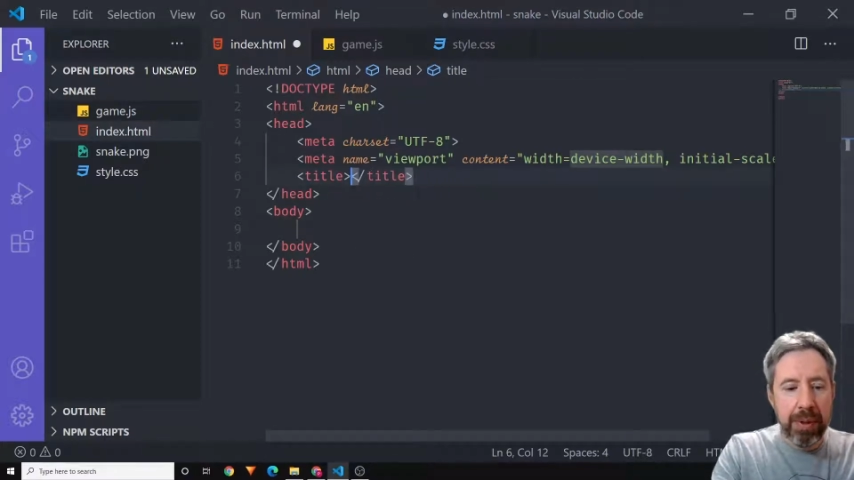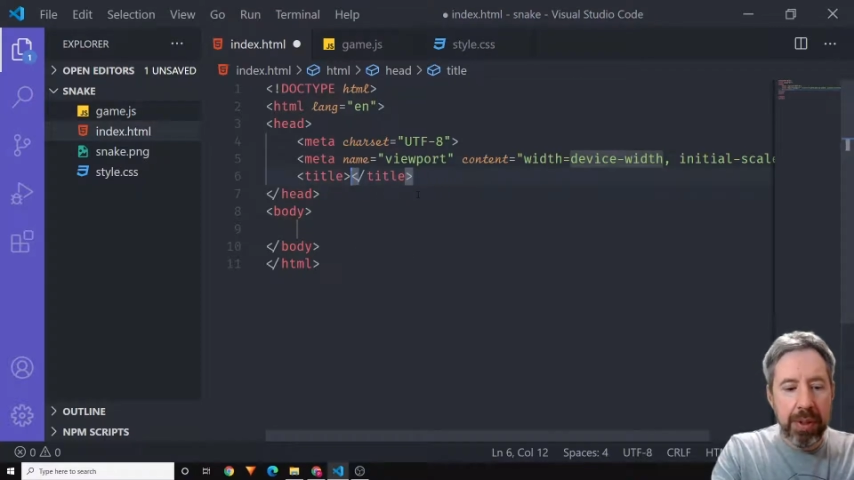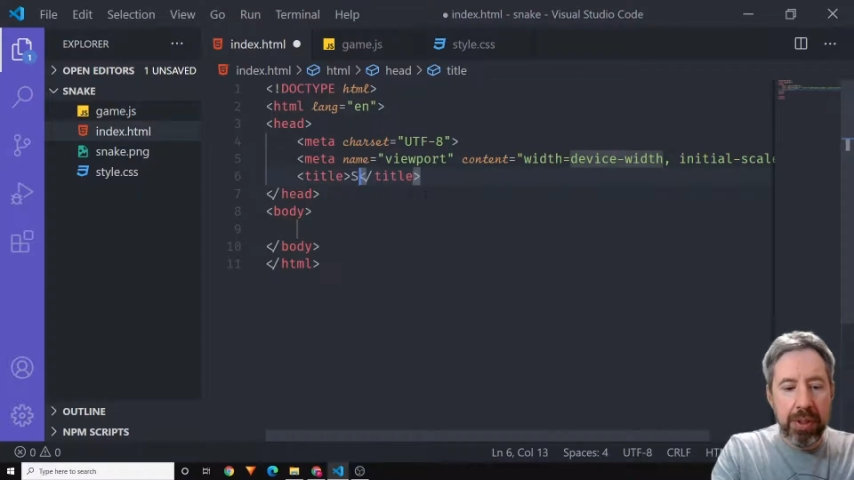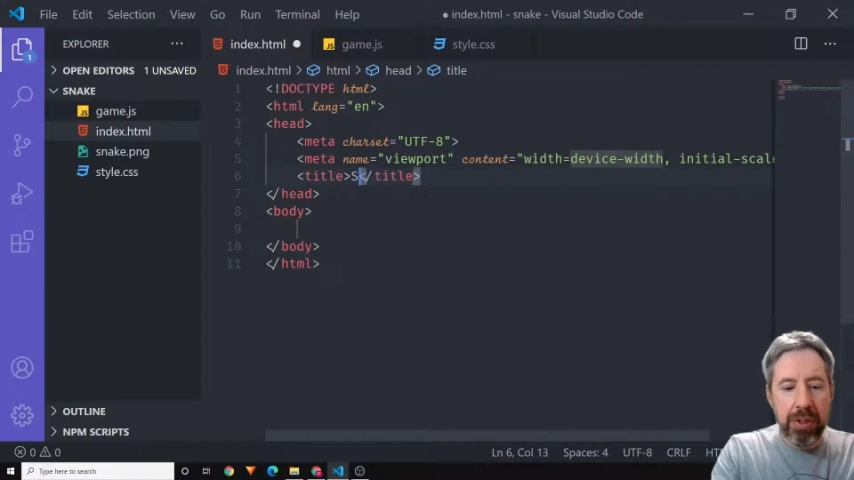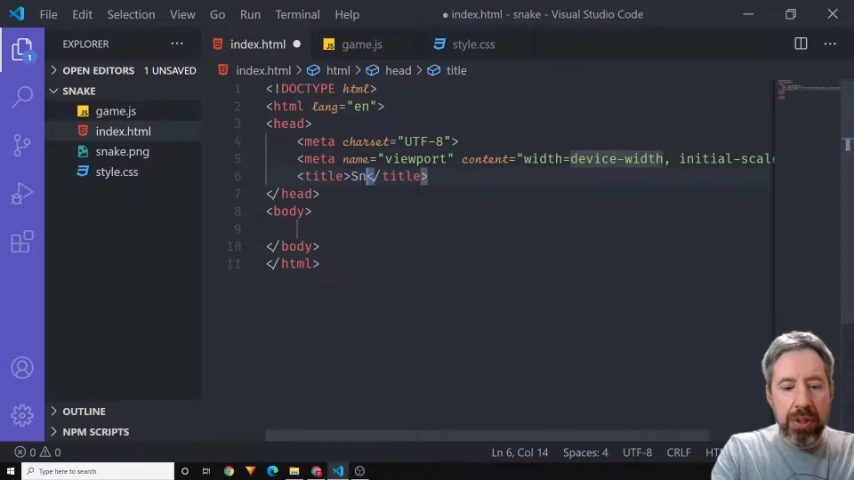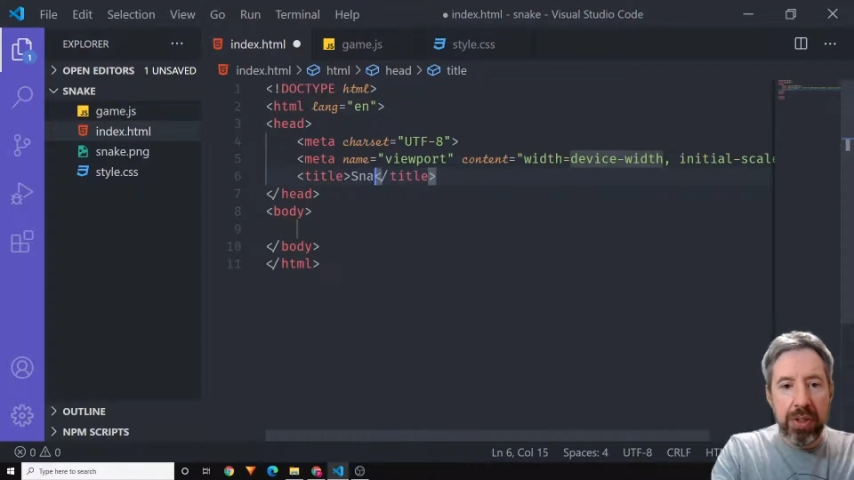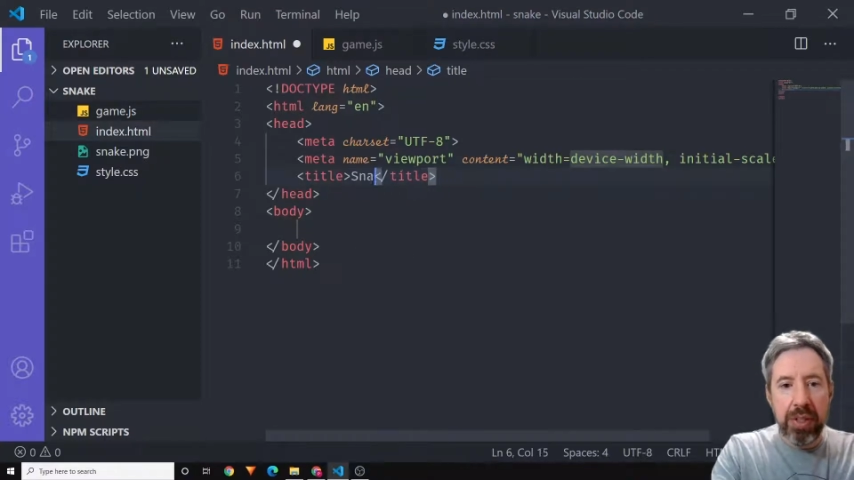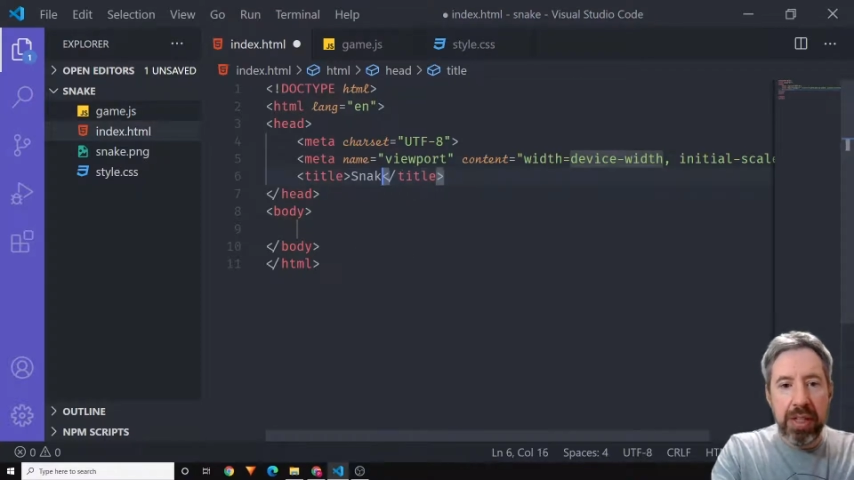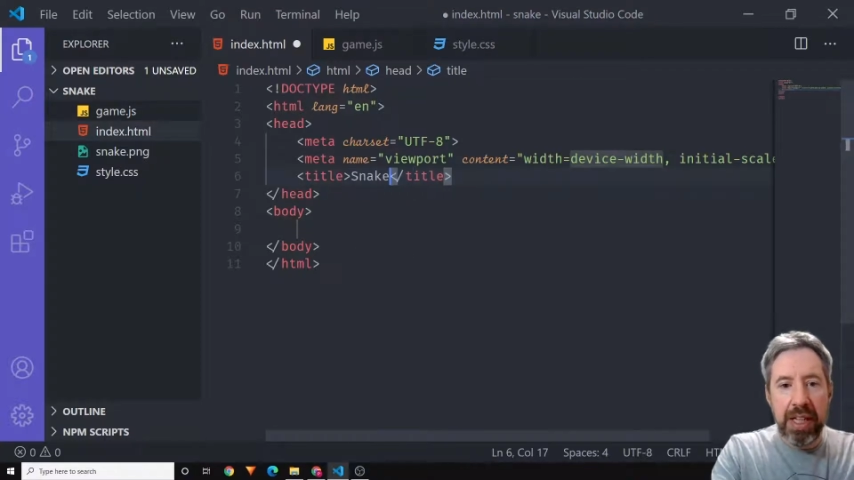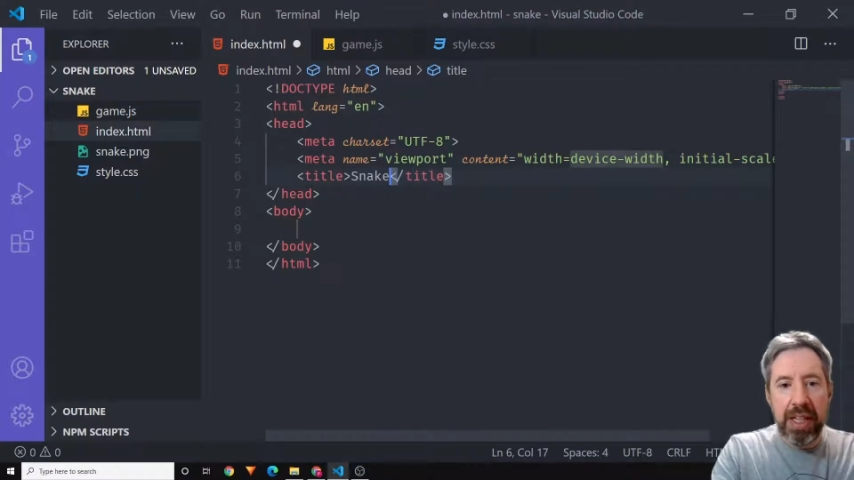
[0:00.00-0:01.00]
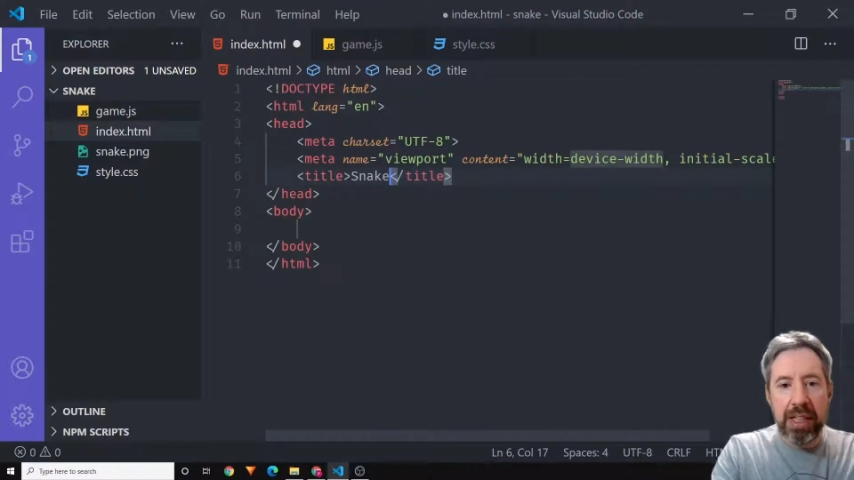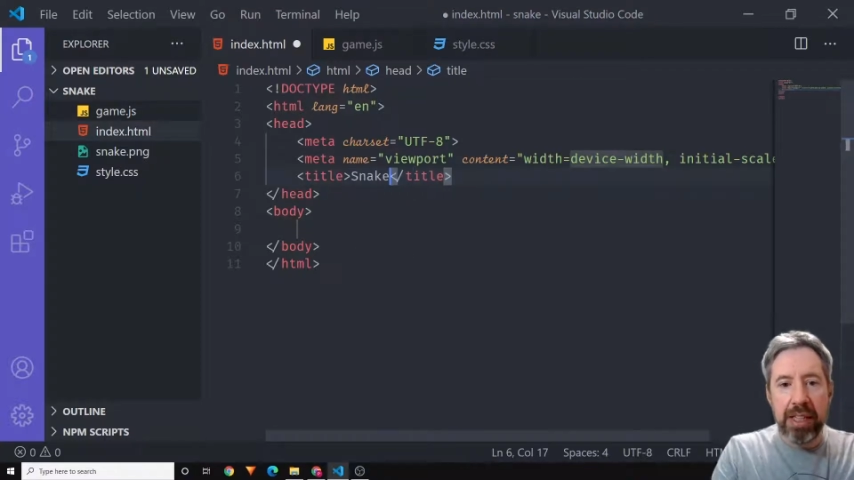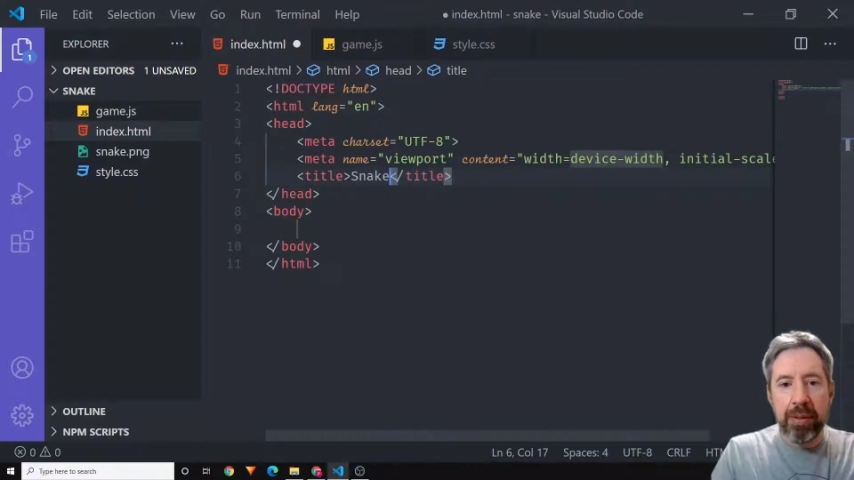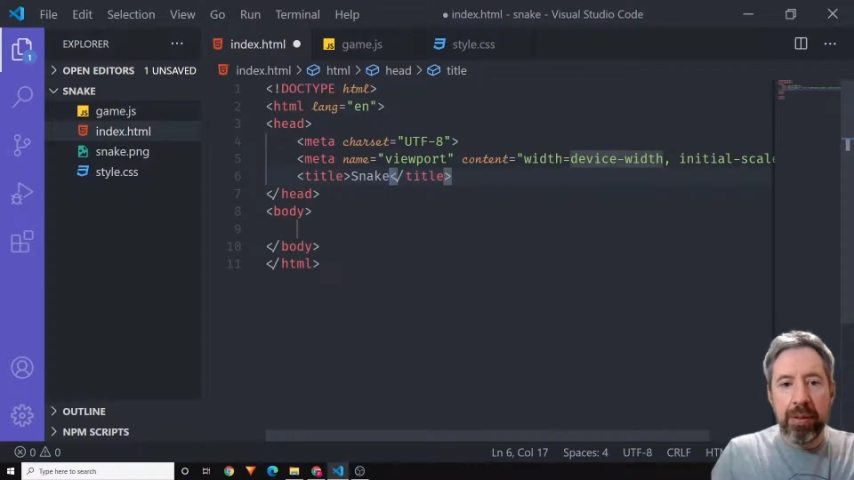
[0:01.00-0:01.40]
snake,